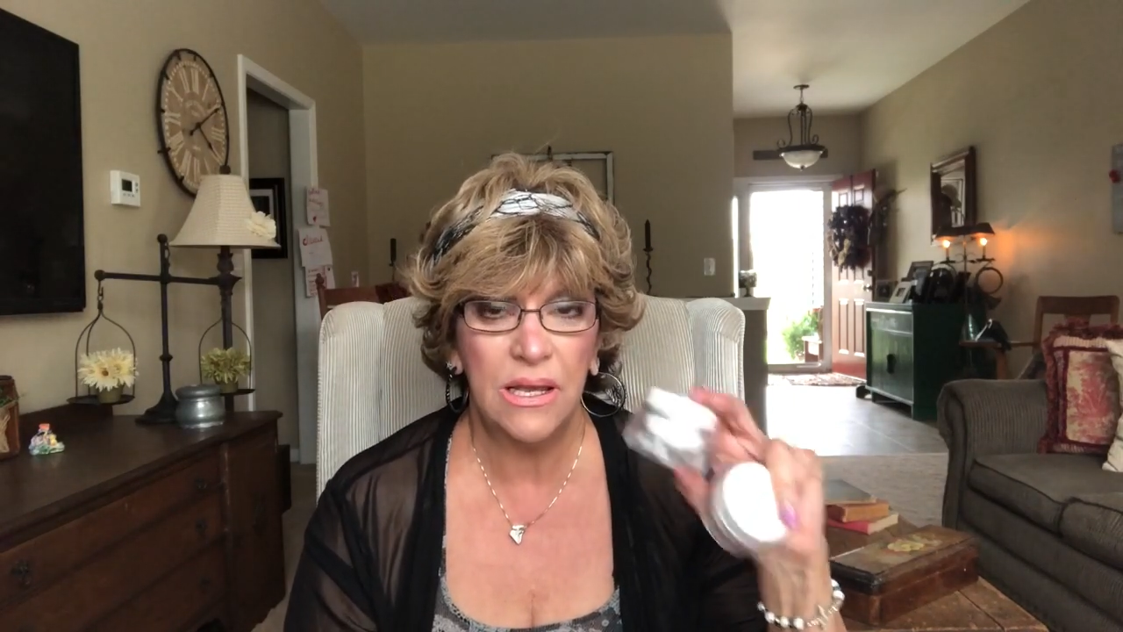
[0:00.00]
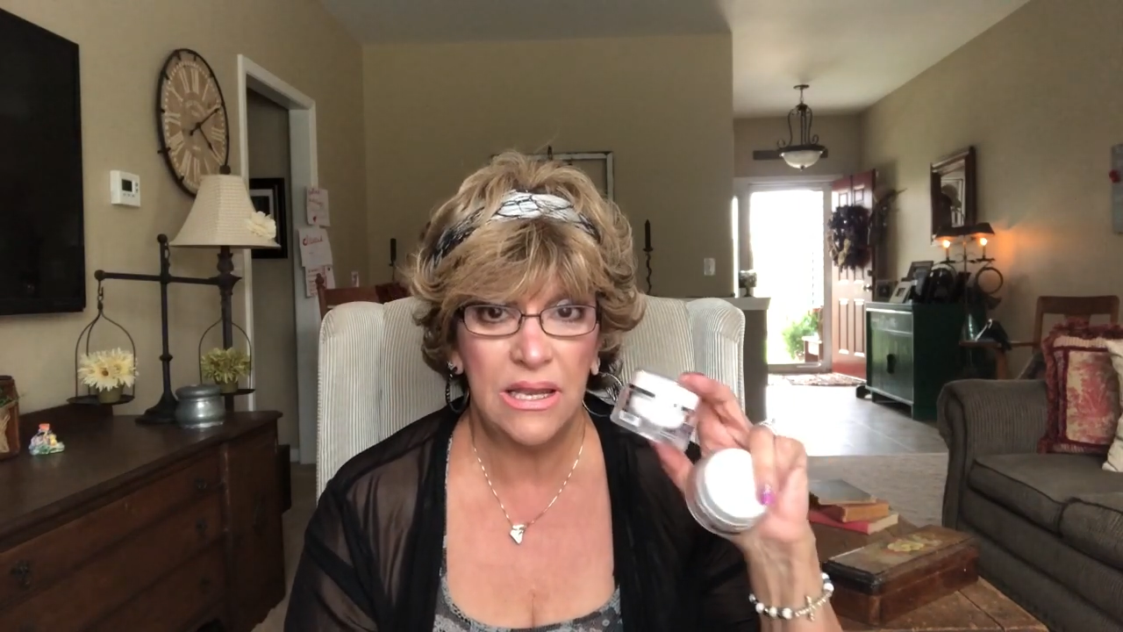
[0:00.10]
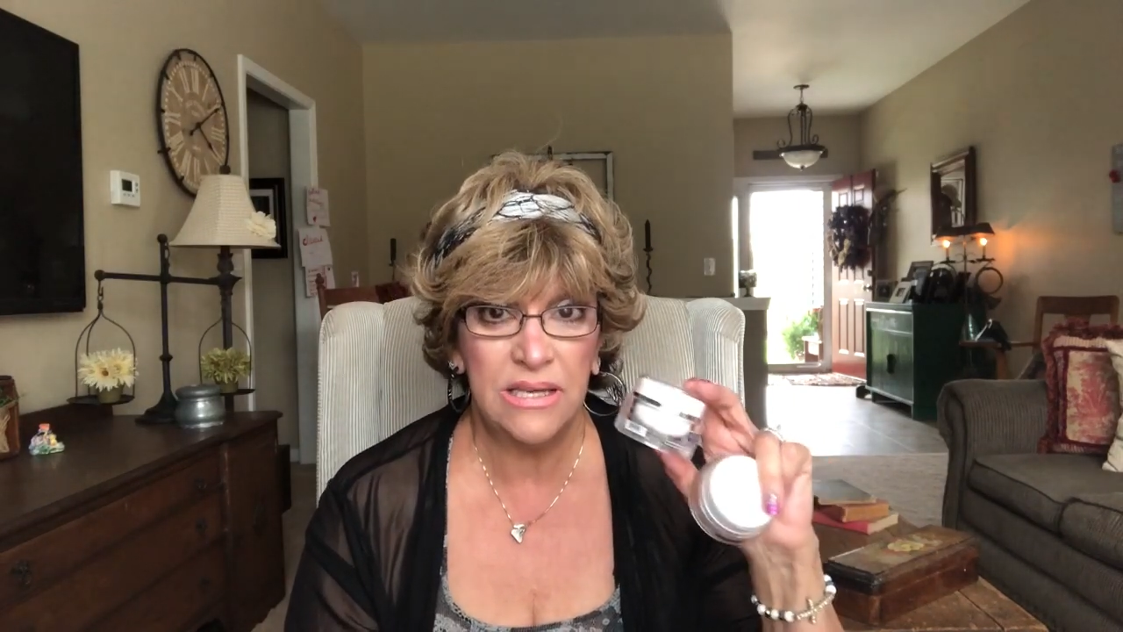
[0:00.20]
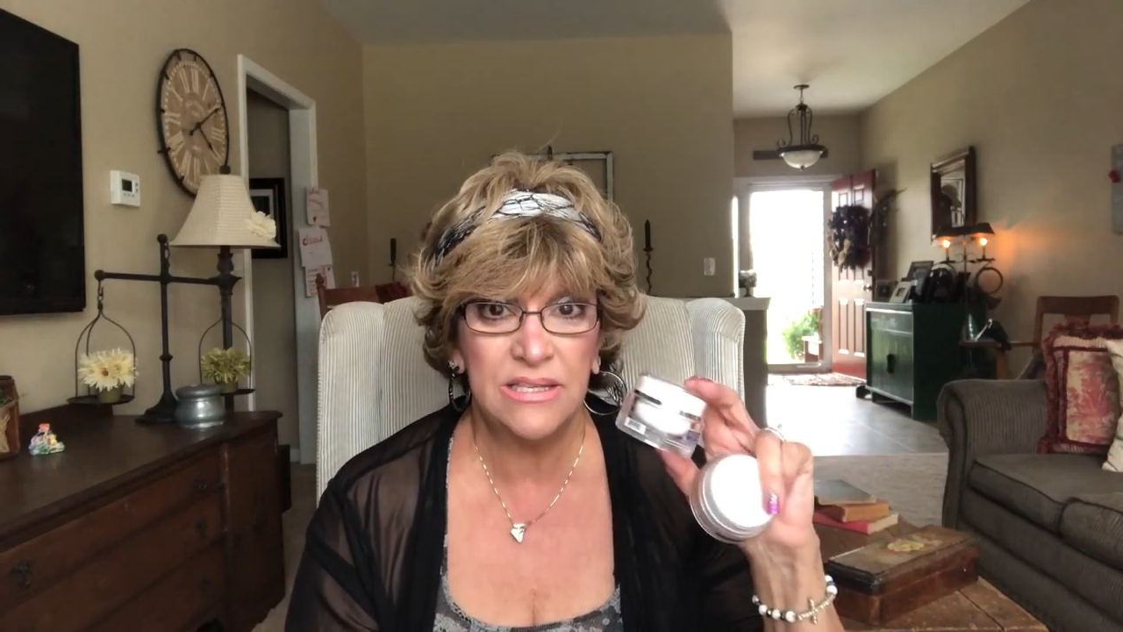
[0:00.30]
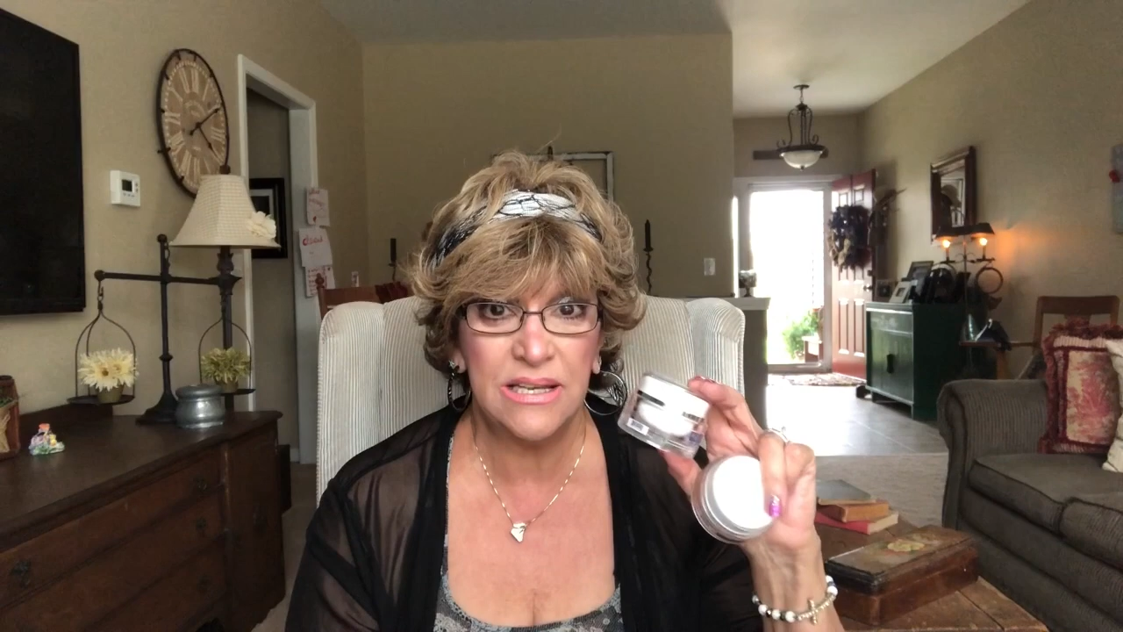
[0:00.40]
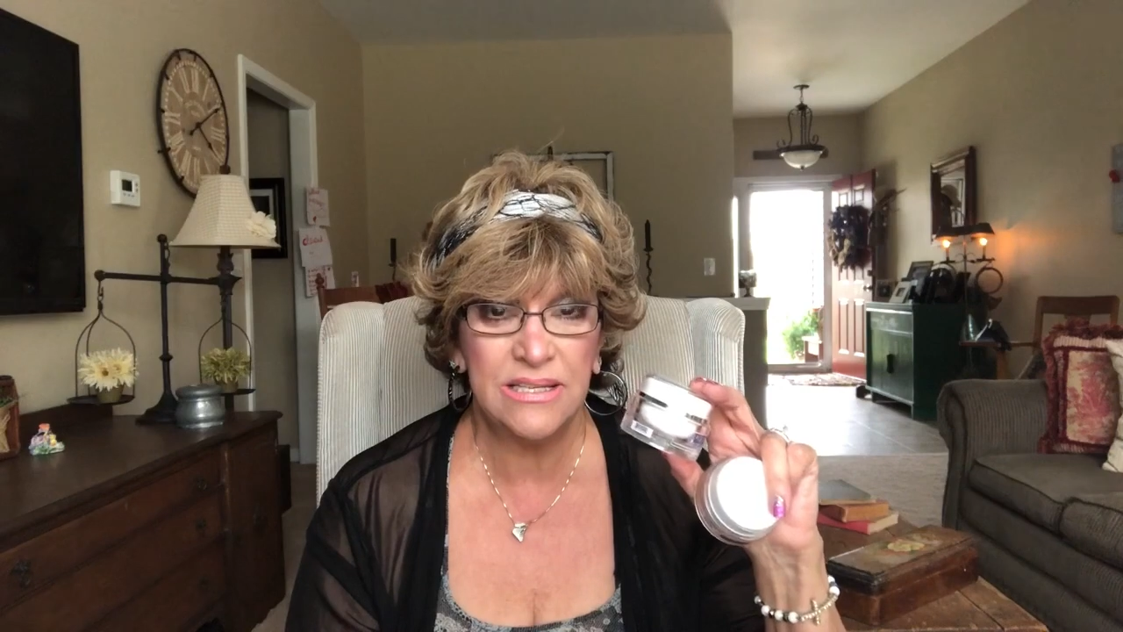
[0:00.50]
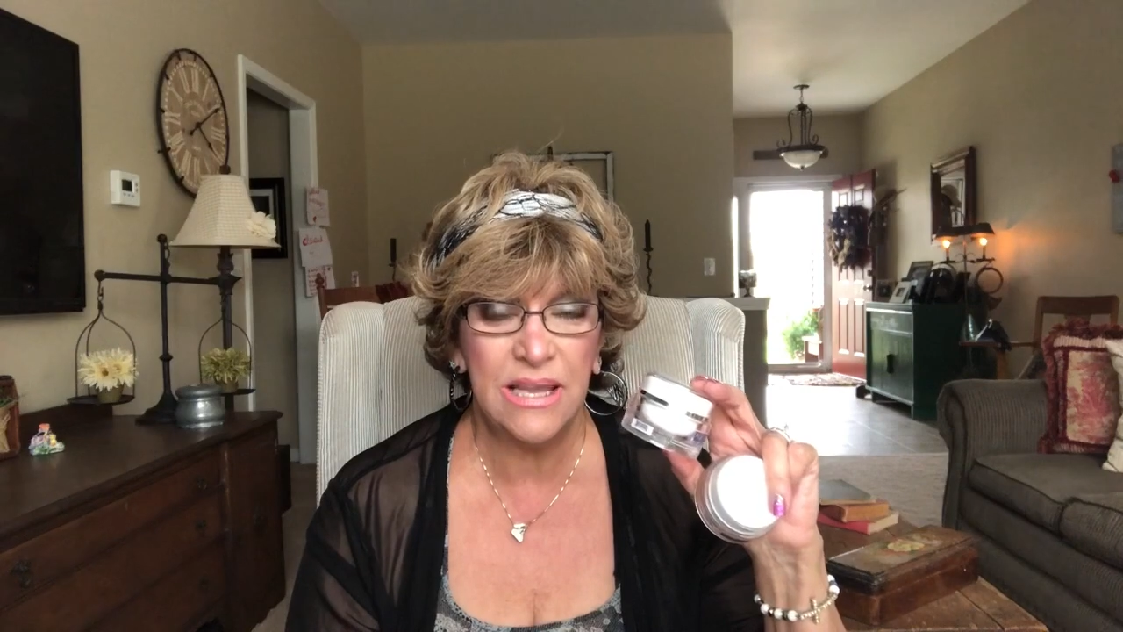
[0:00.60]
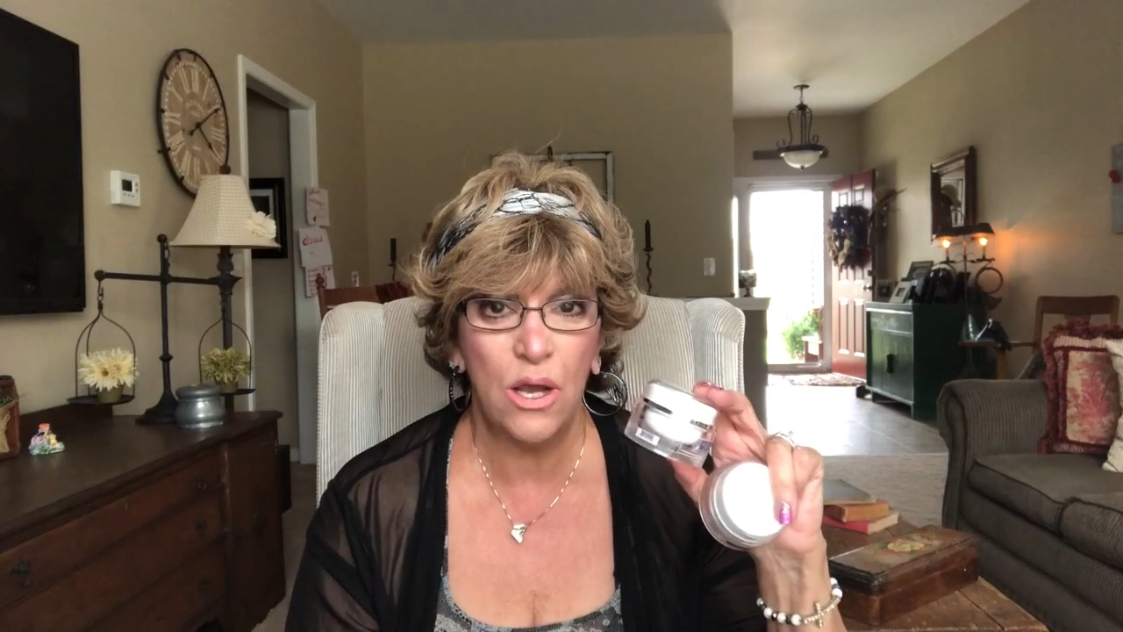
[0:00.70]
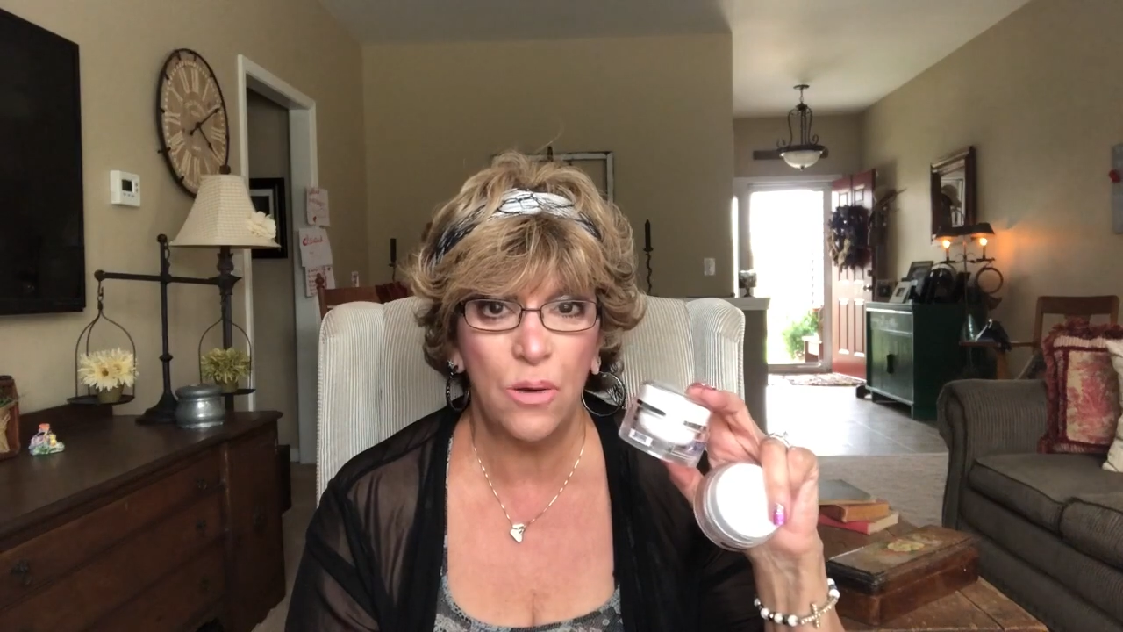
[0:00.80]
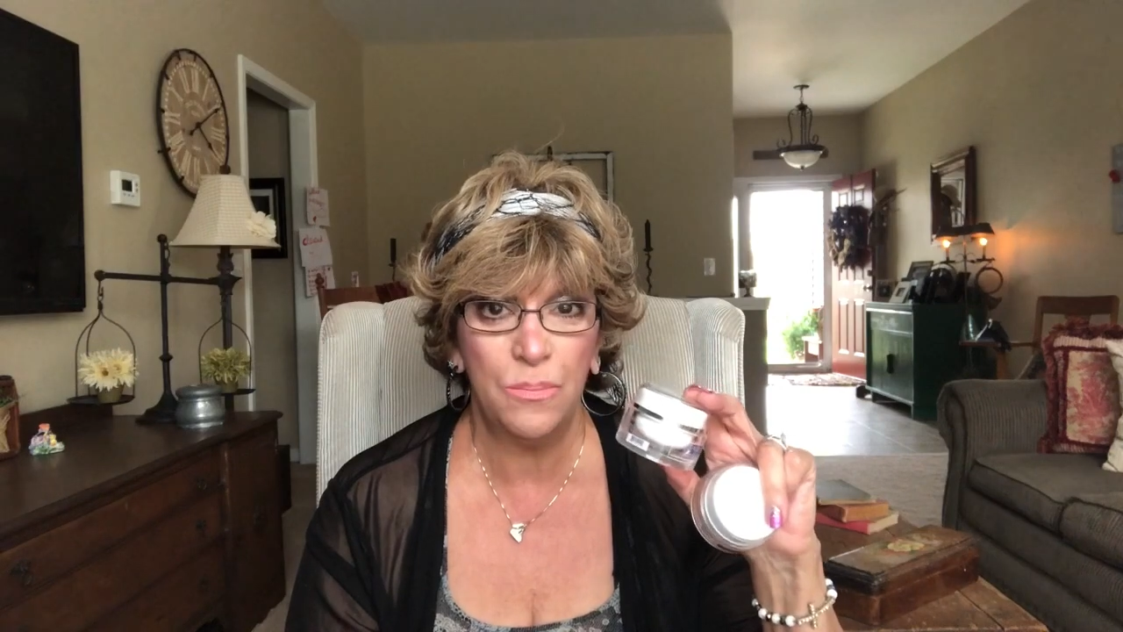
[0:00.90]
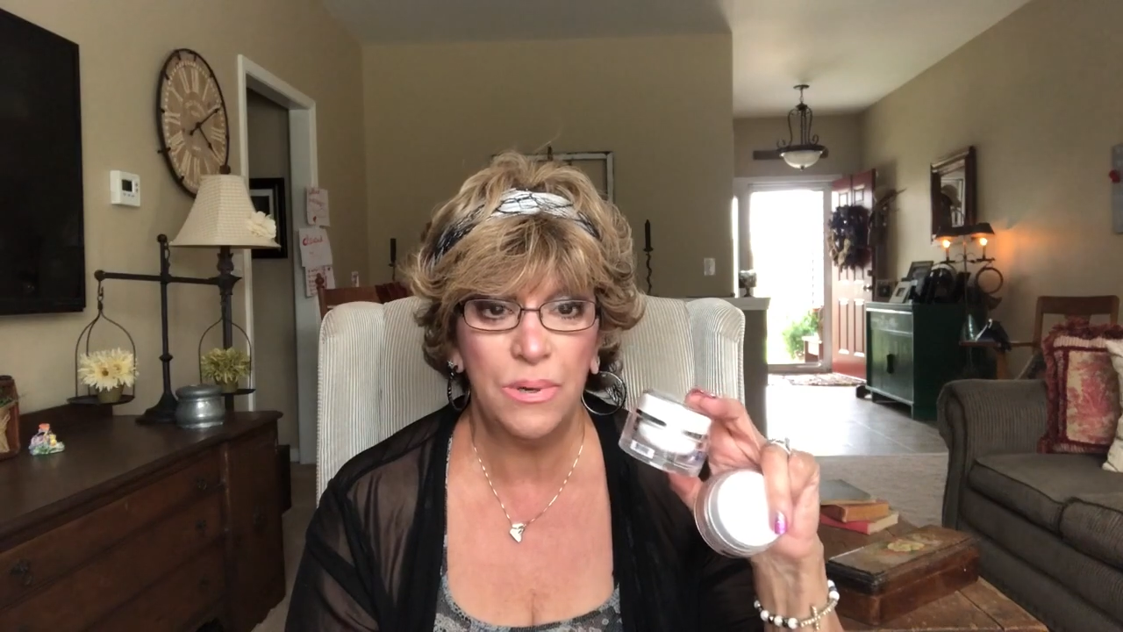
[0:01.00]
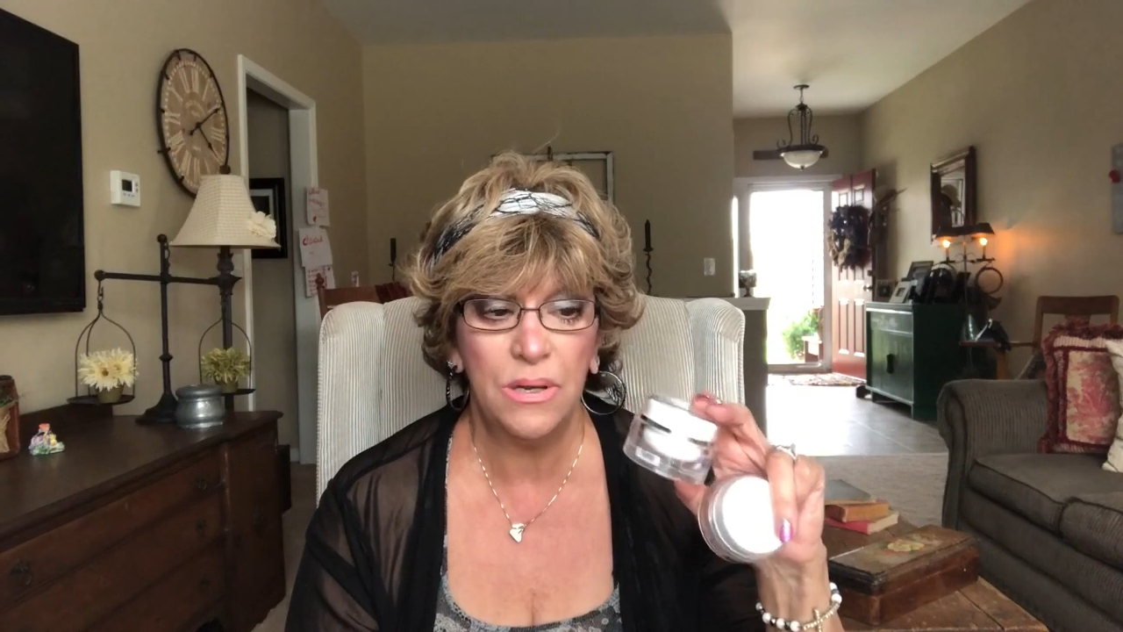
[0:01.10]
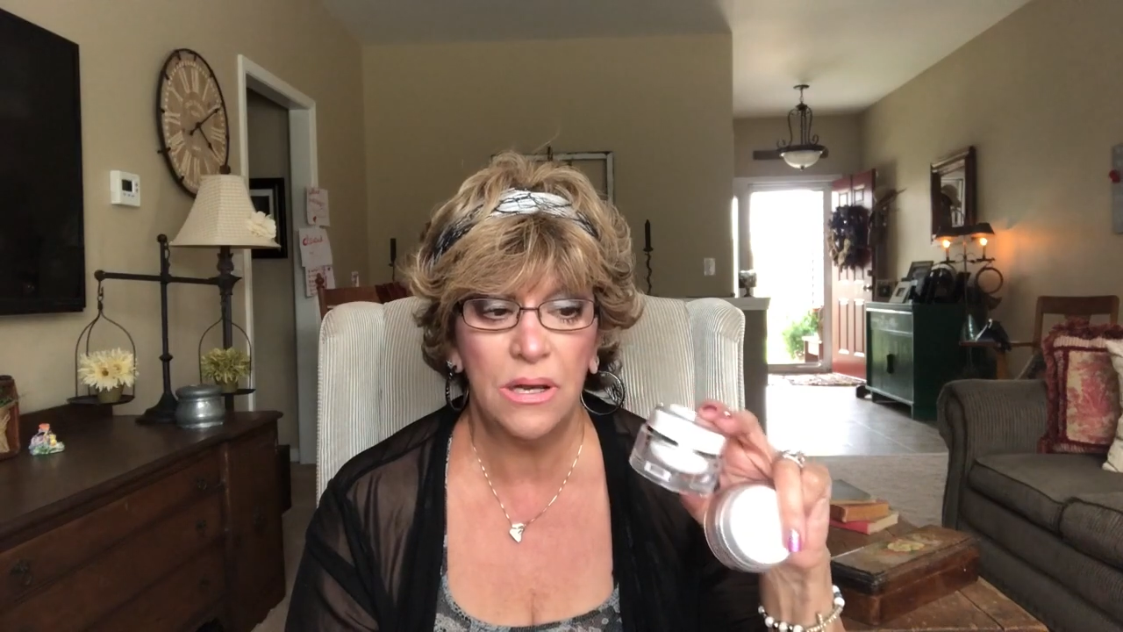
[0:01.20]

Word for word: it does help